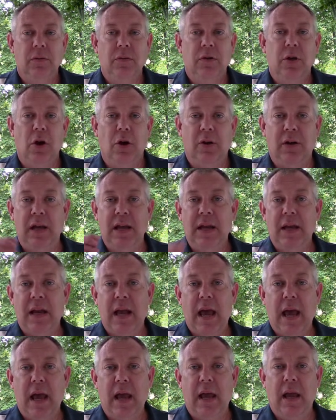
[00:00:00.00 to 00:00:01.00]
your
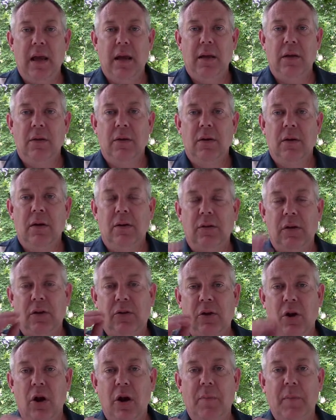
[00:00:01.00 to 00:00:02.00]
DNA
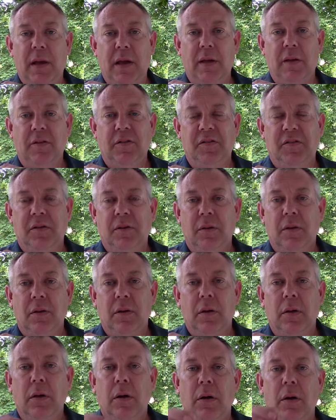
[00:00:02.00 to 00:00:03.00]
determines
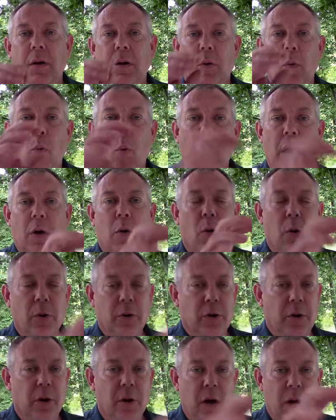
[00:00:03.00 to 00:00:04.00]
what
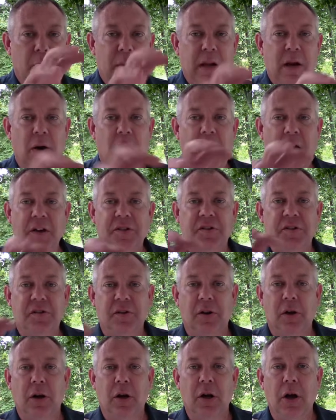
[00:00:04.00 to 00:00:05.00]
order amino acids
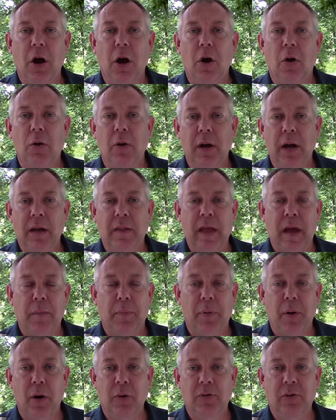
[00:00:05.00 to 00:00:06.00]
are going to go in that
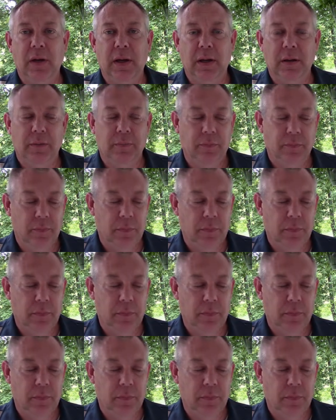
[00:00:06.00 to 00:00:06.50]
protein.